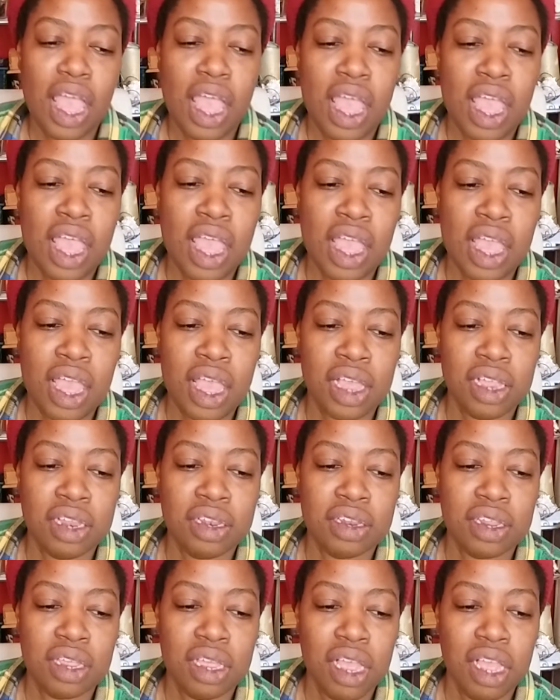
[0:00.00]

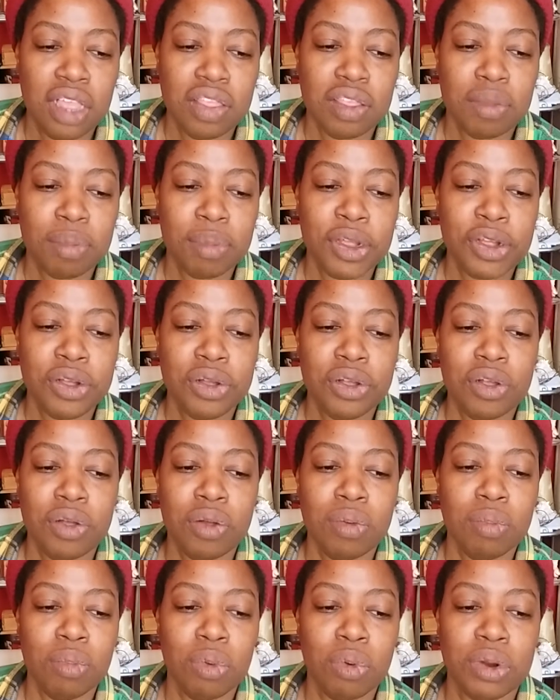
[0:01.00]
And the
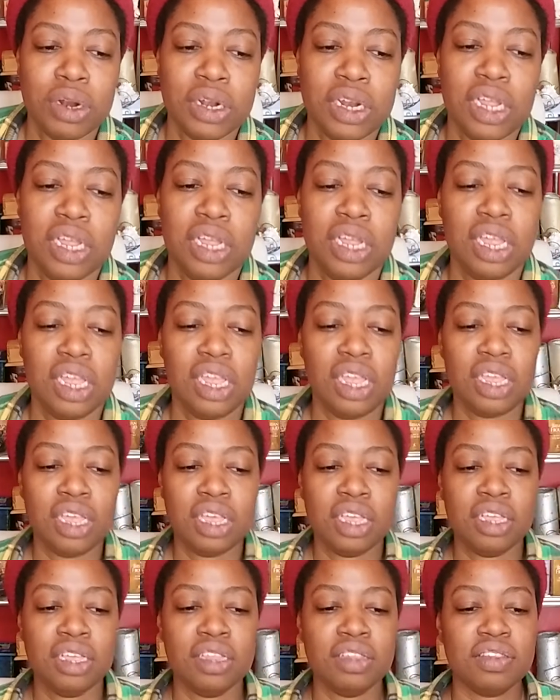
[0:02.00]
Miracle Morning
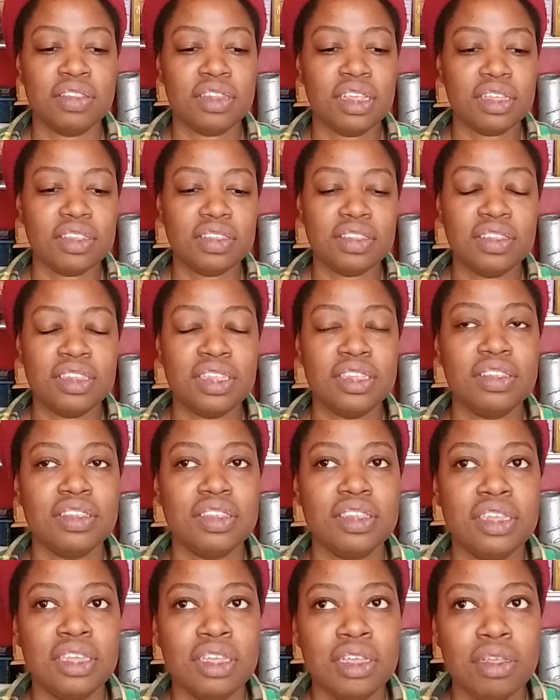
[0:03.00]
is a
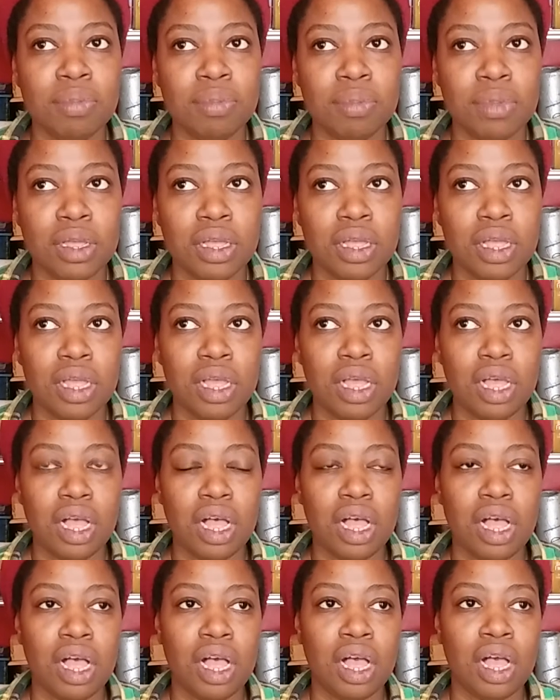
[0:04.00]
system
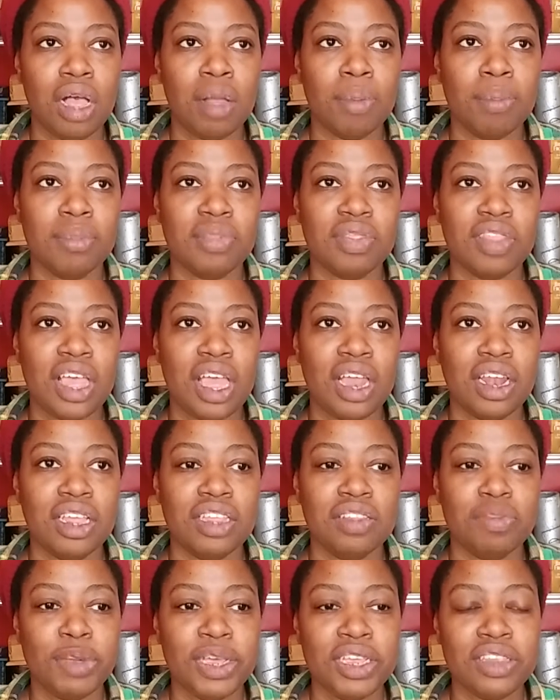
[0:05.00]
that
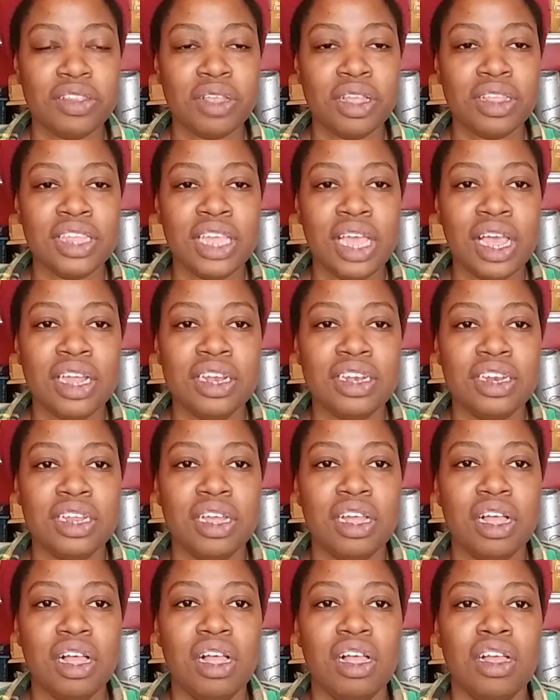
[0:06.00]
is based on the idea
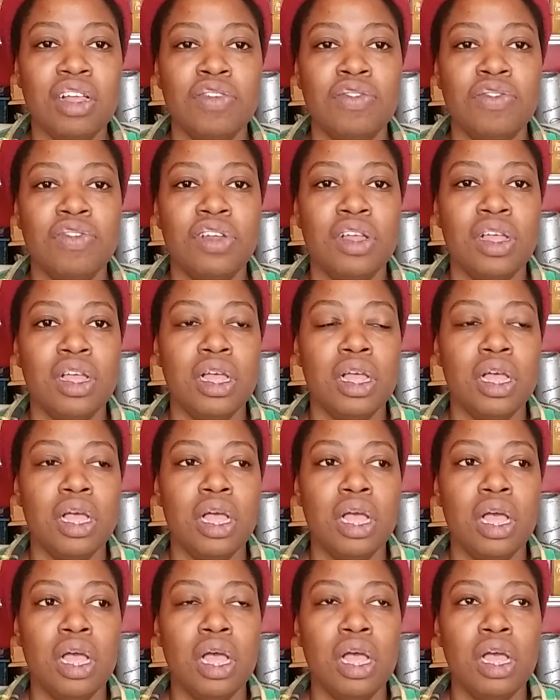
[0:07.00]
of
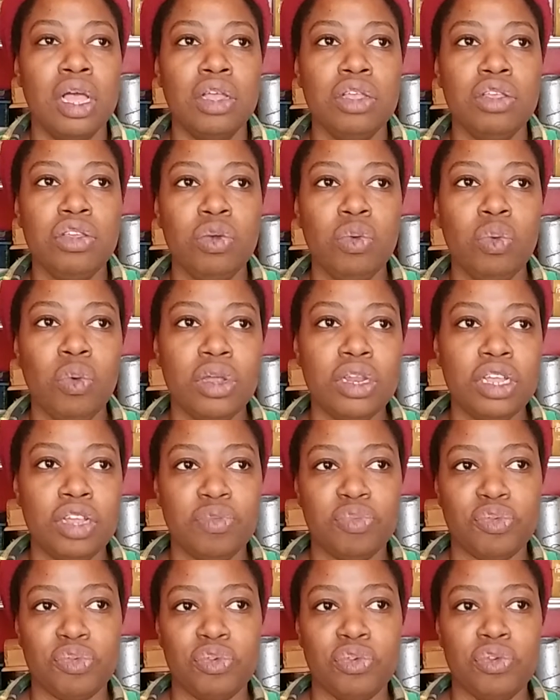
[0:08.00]
you want to
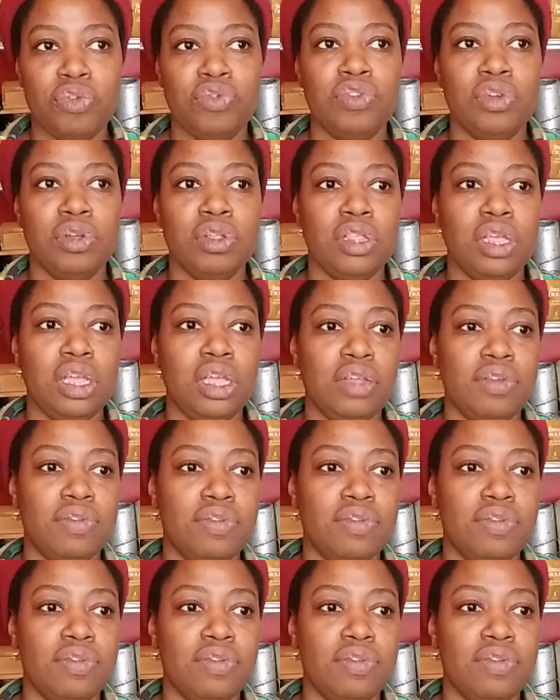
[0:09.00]
improve your life.